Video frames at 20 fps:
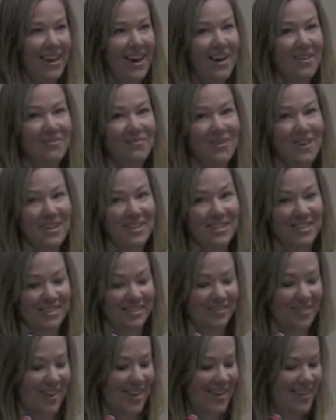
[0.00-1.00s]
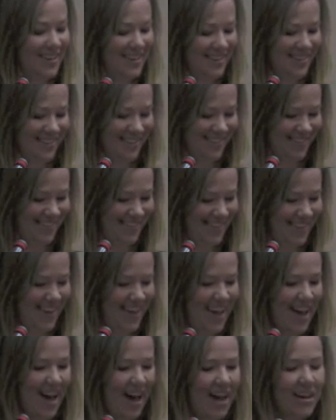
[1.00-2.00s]
Outrageous, right?
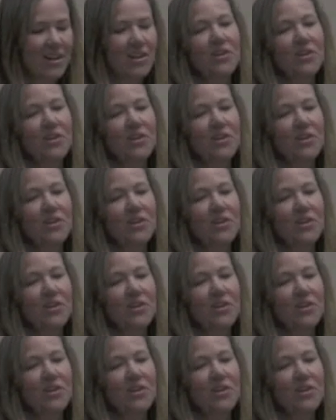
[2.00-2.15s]
I